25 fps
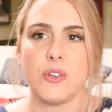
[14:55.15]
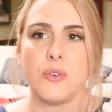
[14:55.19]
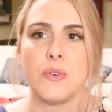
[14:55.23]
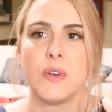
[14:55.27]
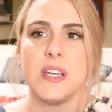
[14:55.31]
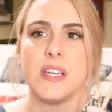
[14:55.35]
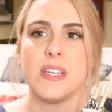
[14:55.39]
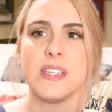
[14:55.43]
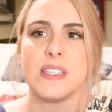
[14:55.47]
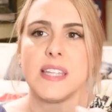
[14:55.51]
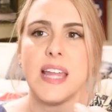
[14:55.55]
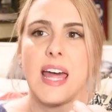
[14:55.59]

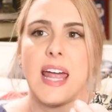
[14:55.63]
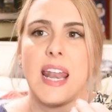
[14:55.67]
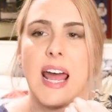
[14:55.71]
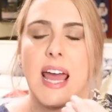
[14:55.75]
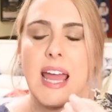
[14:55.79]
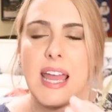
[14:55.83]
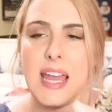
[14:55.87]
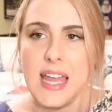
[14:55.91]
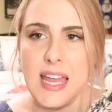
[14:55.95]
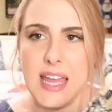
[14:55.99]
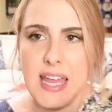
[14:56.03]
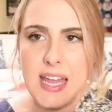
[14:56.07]
is that I
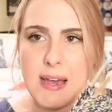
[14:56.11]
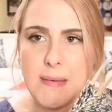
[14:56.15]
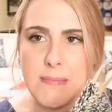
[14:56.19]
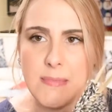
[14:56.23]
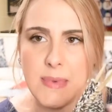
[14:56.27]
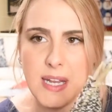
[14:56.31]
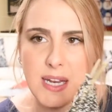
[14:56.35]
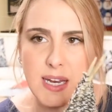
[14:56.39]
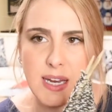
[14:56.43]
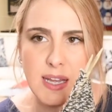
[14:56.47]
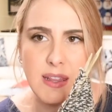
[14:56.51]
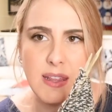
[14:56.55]
am
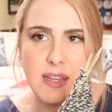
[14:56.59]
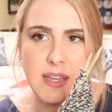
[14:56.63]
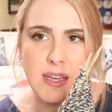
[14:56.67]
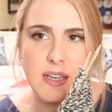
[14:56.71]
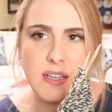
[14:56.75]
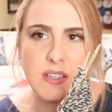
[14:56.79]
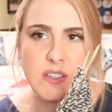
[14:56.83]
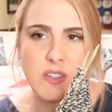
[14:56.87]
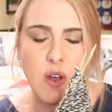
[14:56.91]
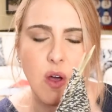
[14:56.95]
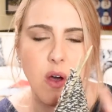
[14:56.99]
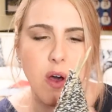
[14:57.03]
knitting
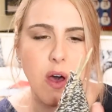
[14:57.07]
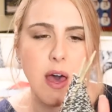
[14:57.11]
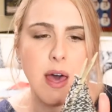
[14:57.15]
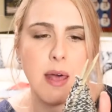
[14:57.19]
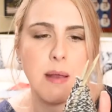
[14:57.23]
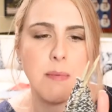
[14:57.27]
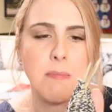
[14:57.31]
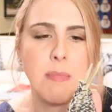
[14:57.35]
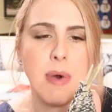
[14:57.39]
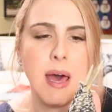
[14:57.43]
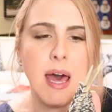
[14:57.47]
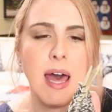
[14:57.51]
these
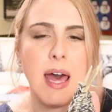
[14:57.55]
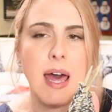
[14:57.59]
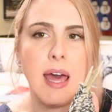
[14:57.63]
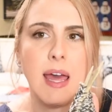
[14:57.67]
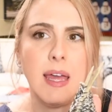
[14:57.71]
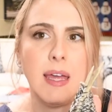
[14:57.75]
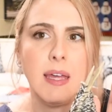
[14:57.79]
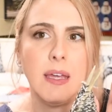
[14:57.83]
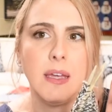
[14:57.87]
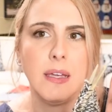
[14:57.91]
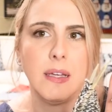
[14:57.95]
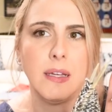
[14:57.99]
on
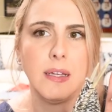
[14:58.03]
my